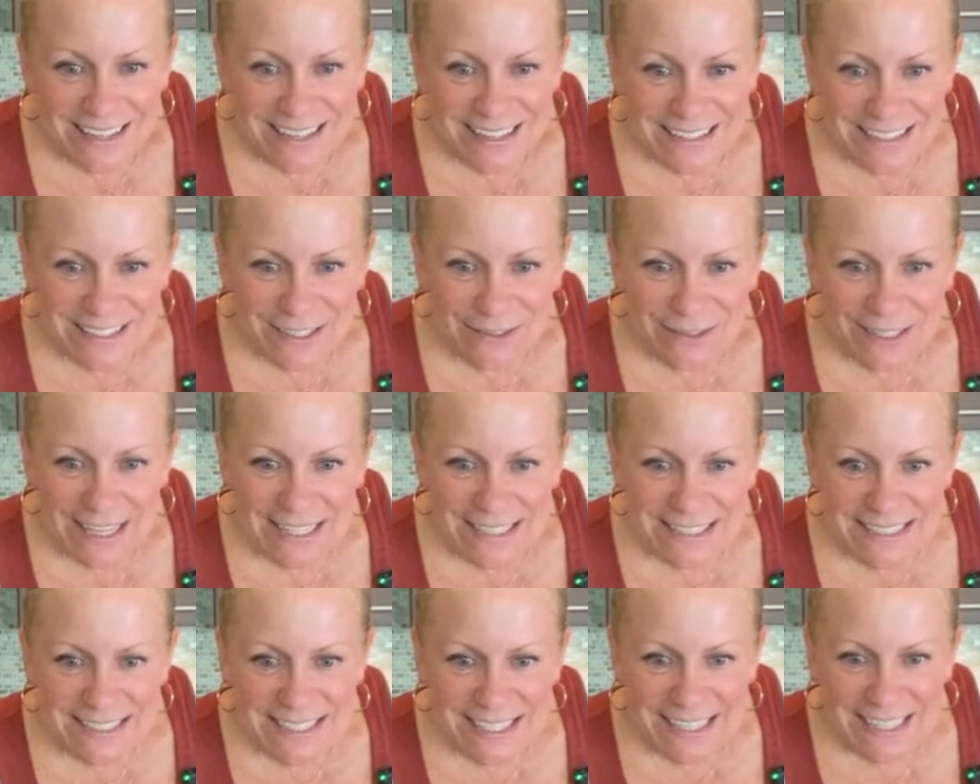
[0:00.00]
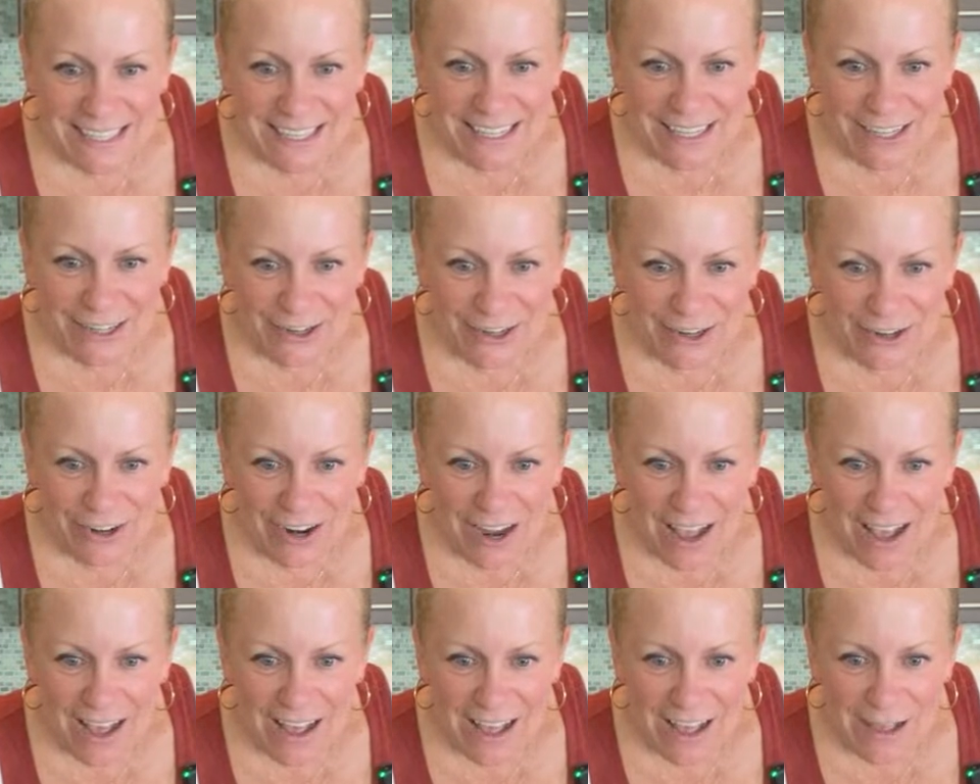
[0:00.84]
So let's see here.
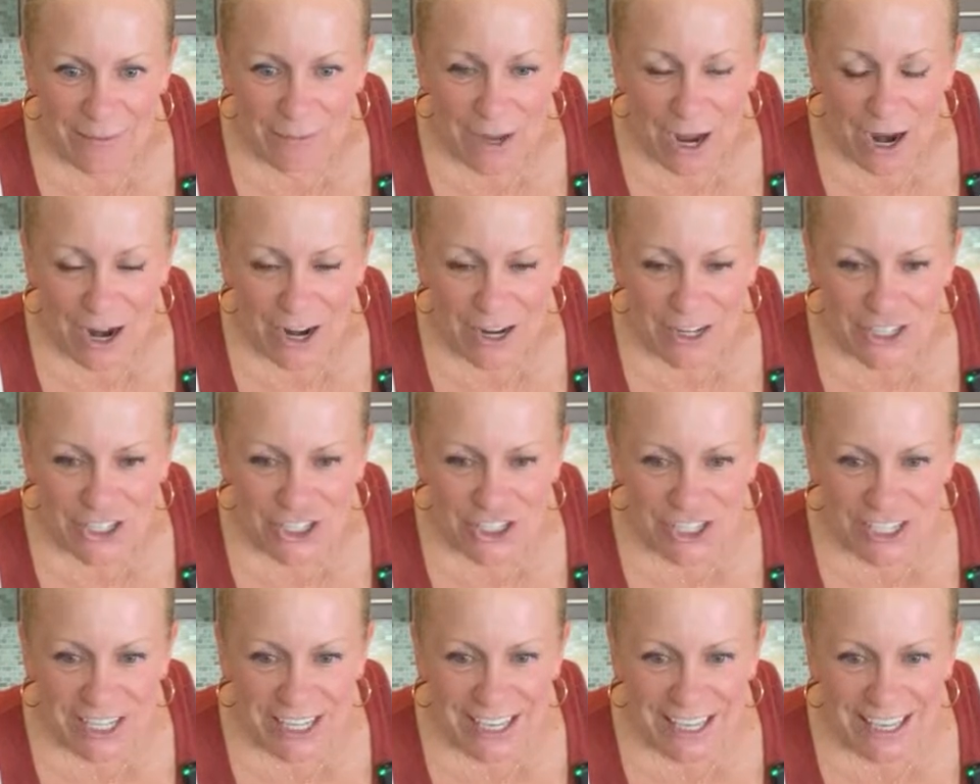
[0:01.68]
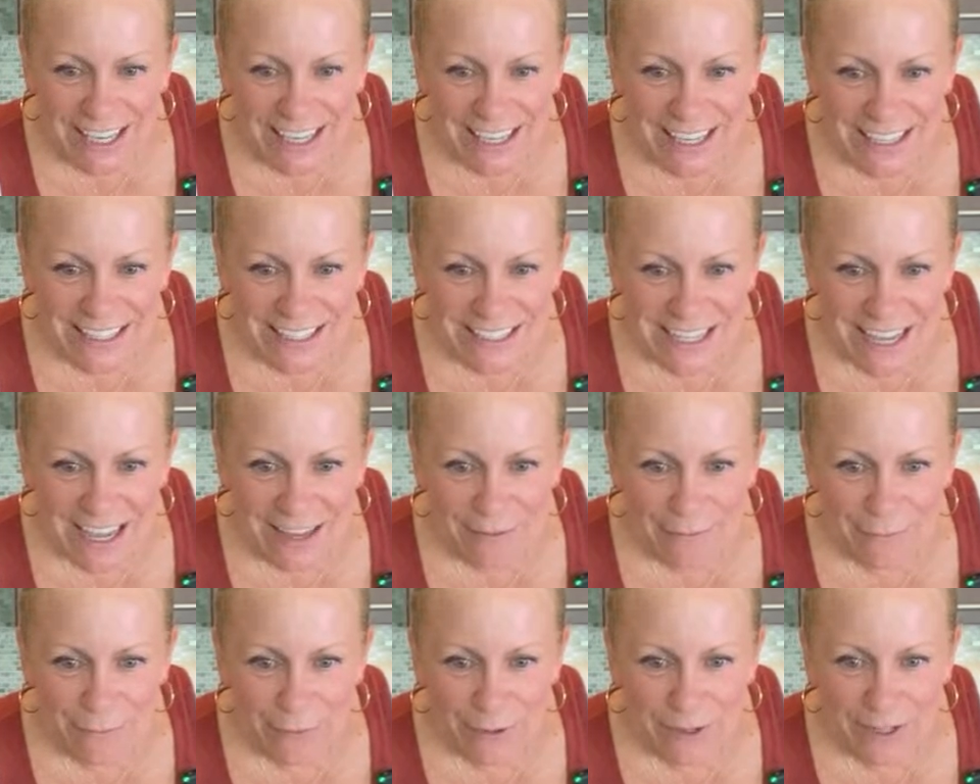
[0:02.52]
Archie,
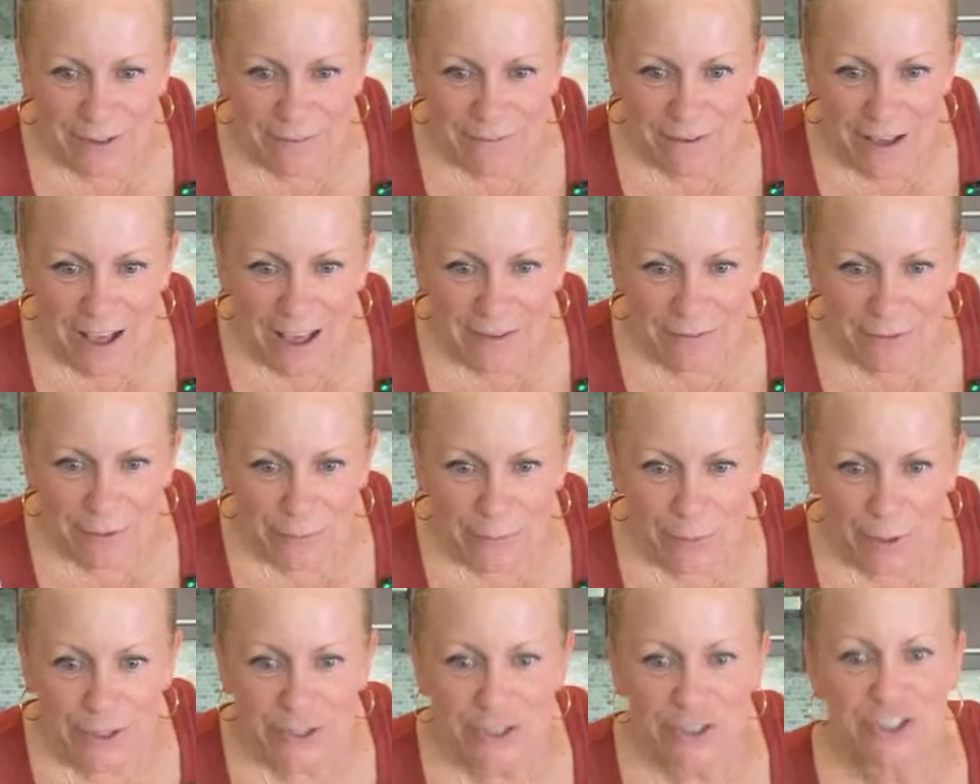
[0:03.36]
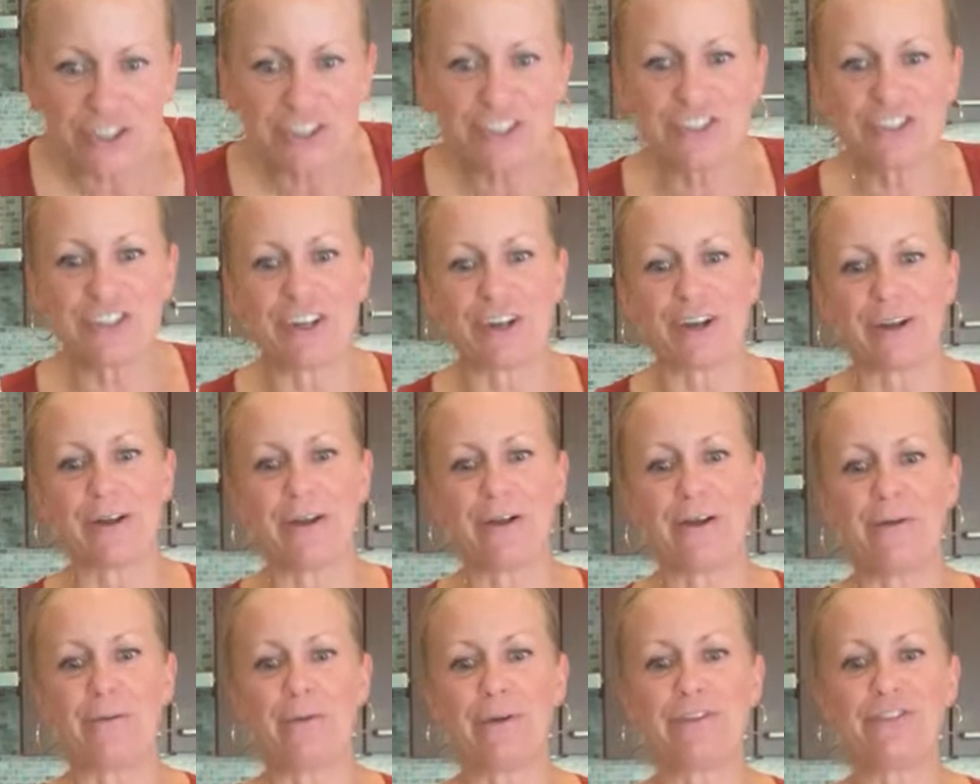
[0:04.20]
1045 in Worcestershire.
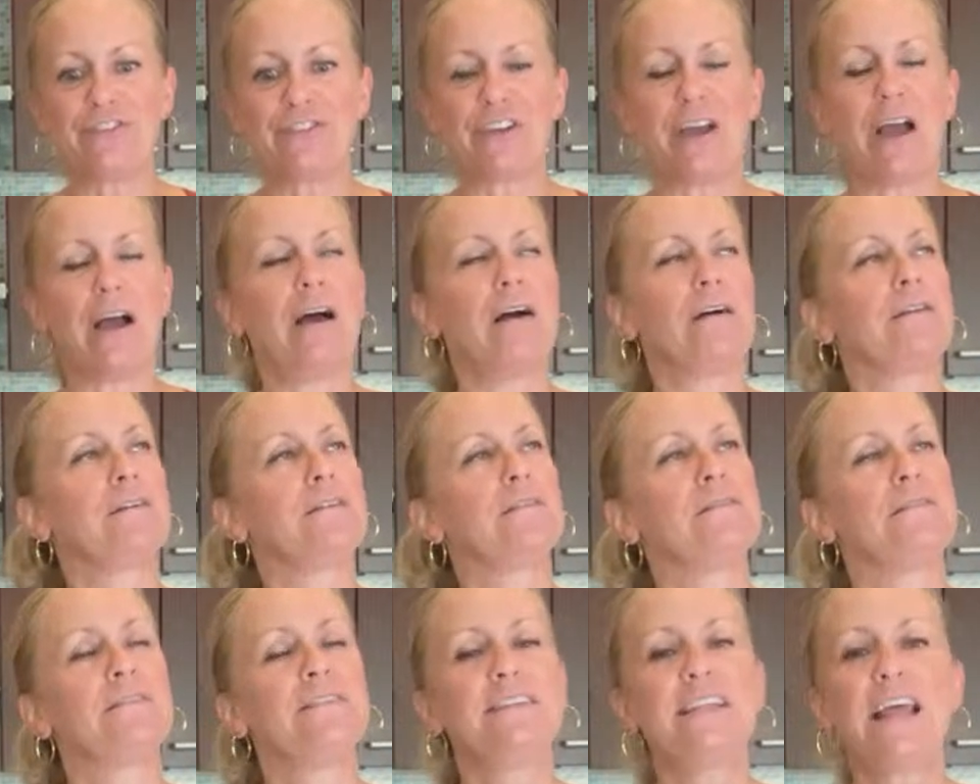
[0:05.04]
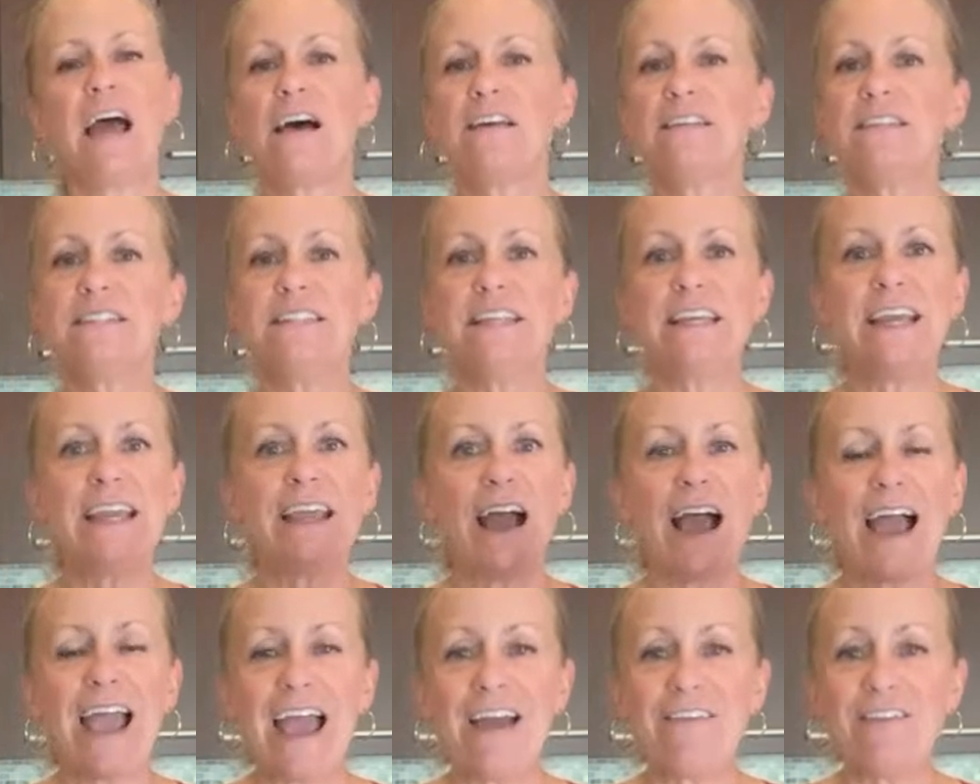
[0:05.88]
Now see,
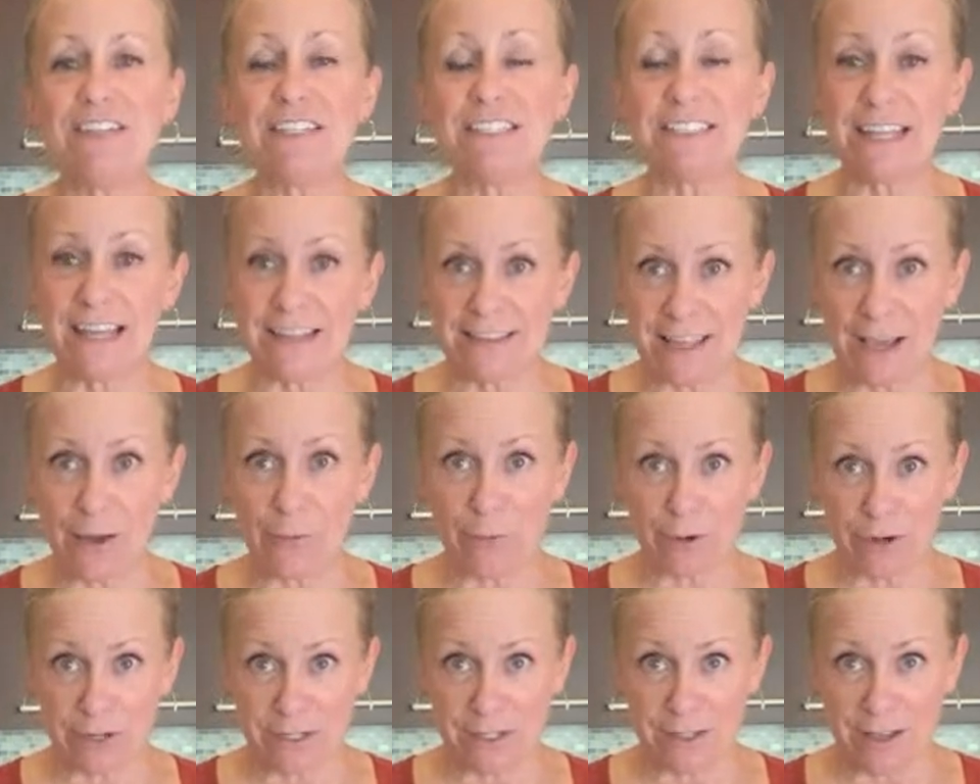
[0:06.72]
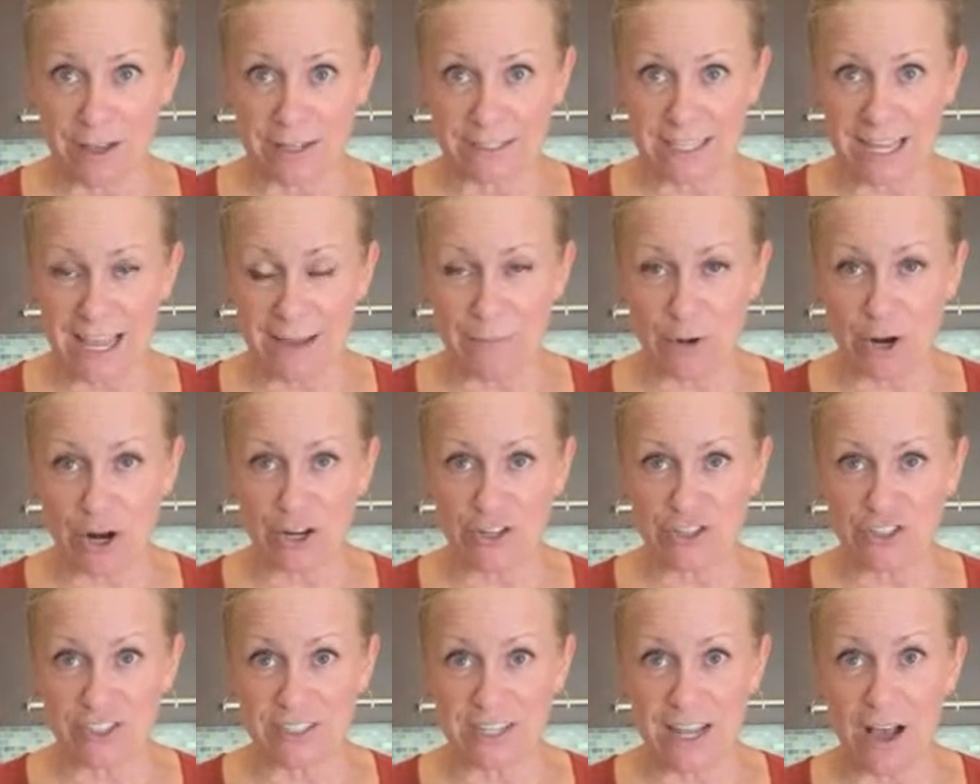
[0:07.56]
I haven't said that word in a long time,
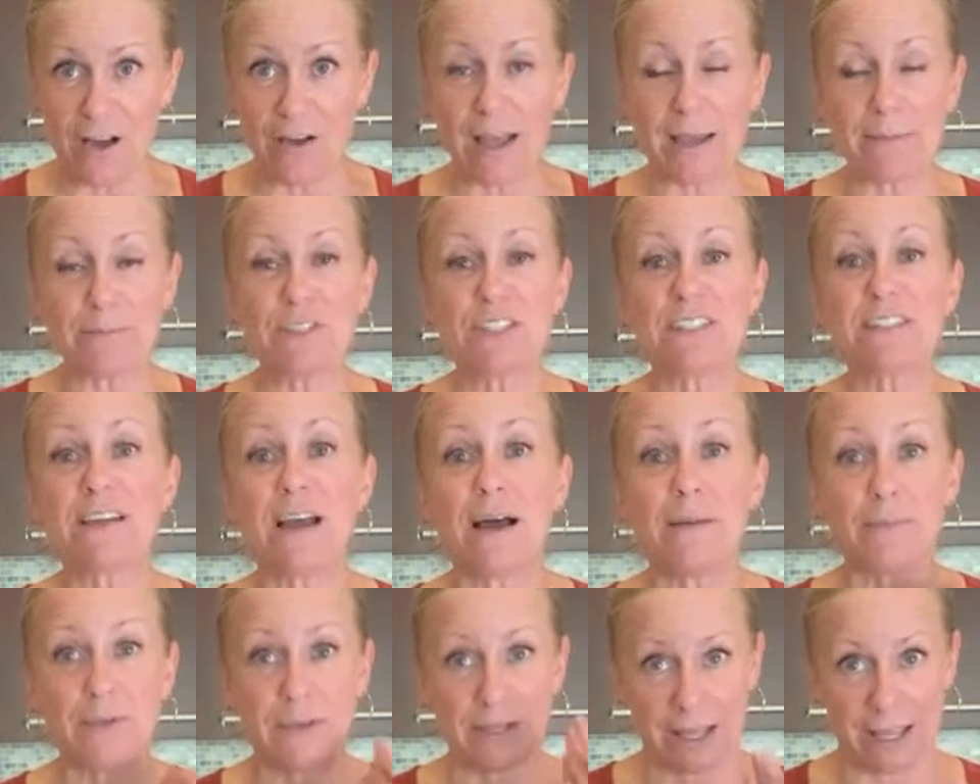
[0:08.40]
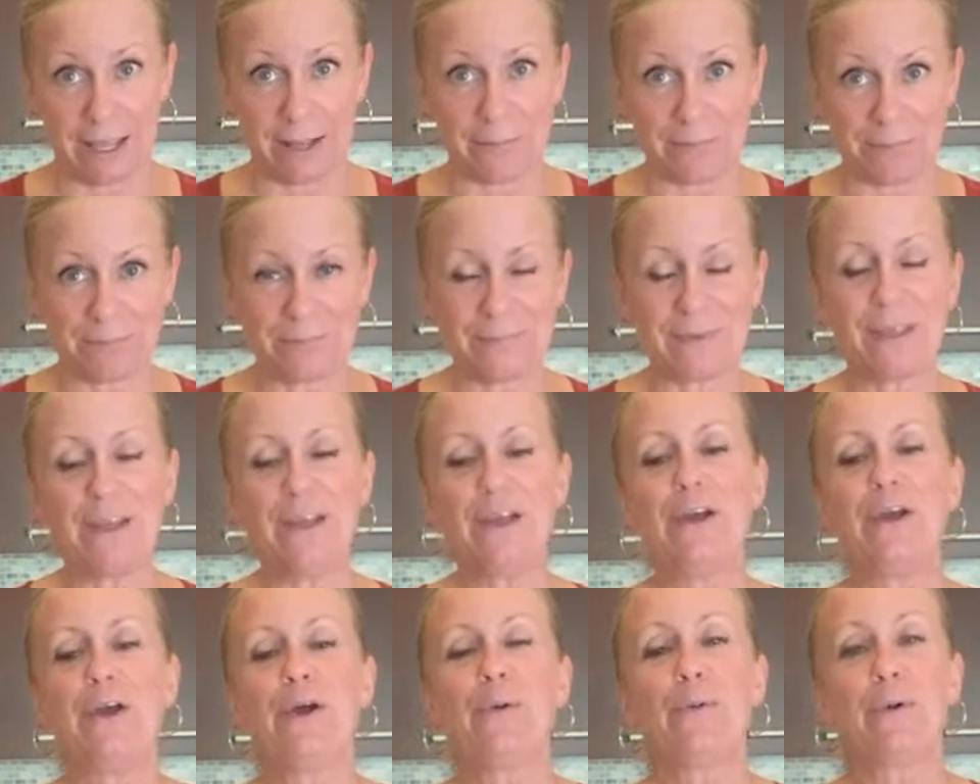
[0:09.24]
Archie, and now I'm stumbling.
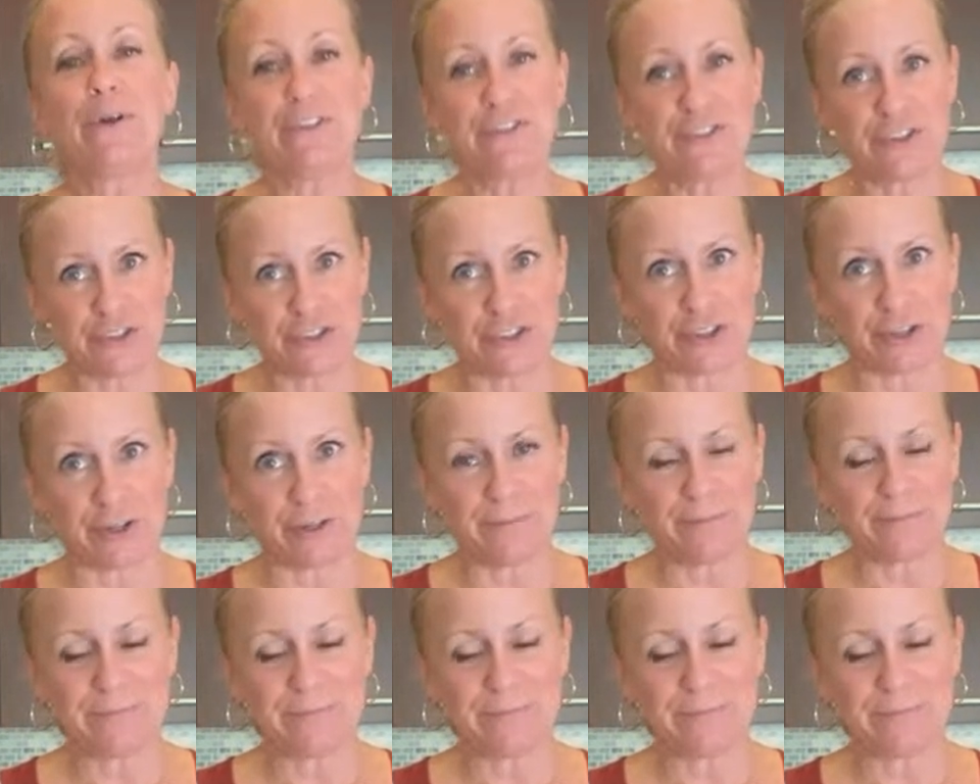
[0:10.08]
Worcestershire.